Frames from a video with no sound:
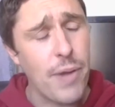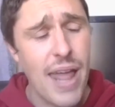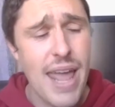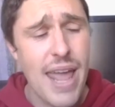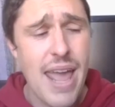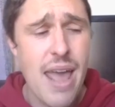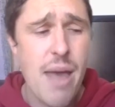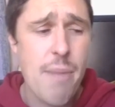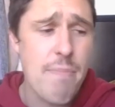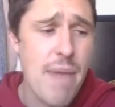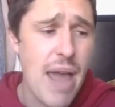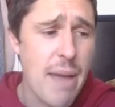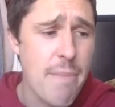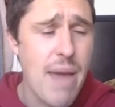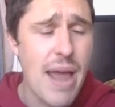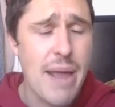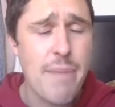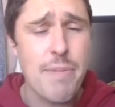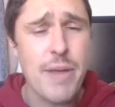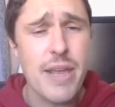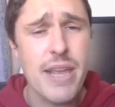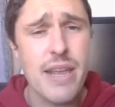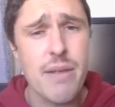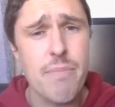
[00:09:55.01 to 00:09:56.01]
player
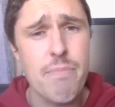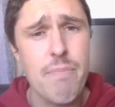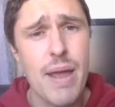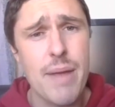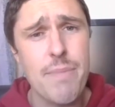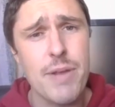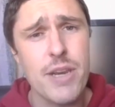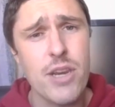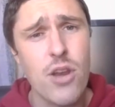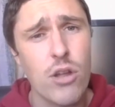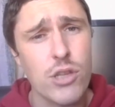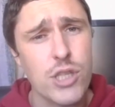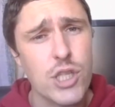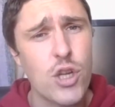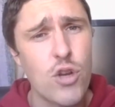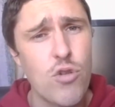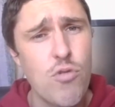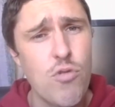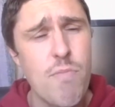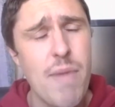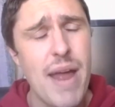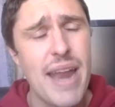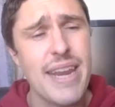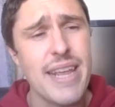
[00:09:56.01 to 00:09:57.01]
maybe not
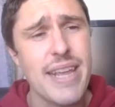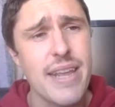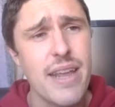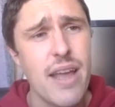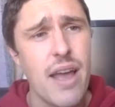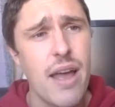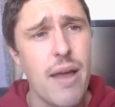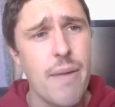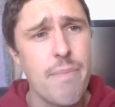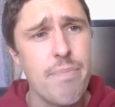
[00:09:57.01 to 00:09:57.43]
too many